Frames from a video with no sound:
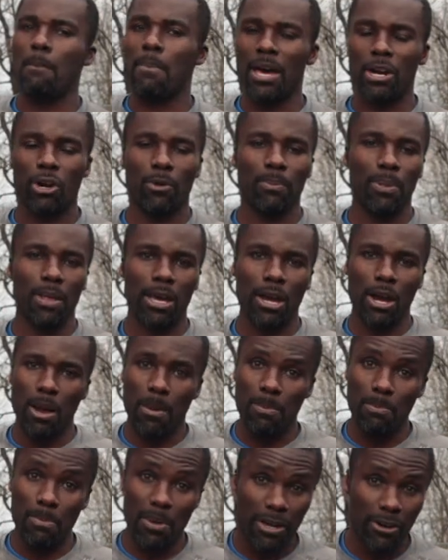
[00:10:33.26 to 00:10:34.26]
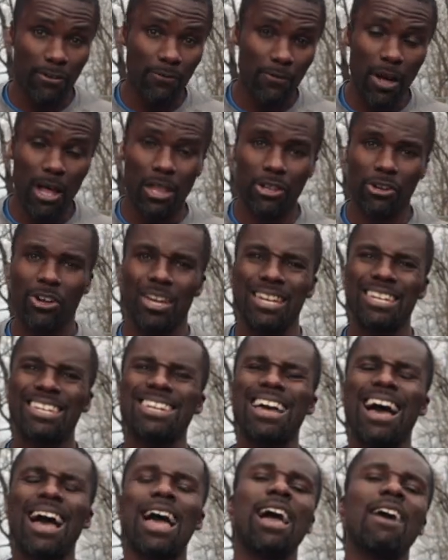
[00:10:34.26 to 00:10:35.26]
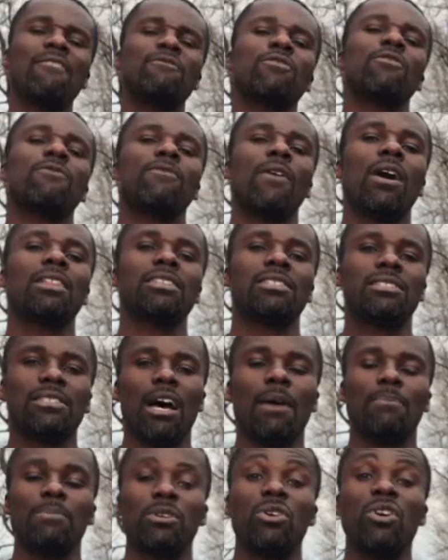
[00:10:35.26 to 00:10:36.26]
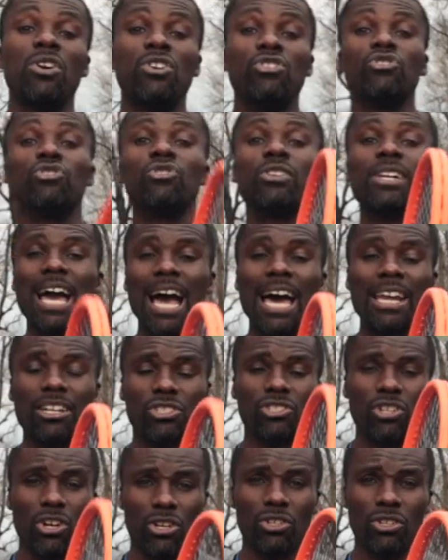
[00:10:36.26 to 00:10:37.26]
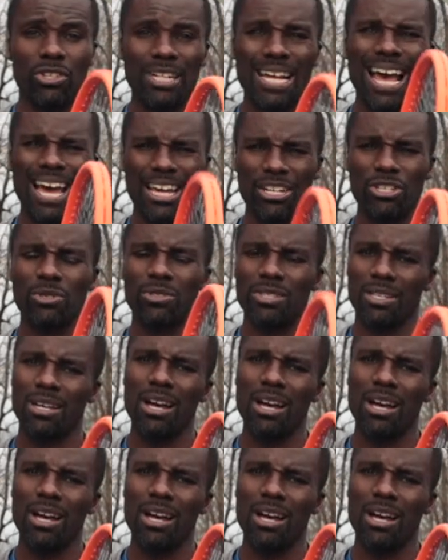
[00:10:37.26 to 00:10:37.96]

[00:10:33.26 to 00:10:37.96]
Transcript: a better player, a better volleyer, and not have your volley stop you, you gotta start learning how to use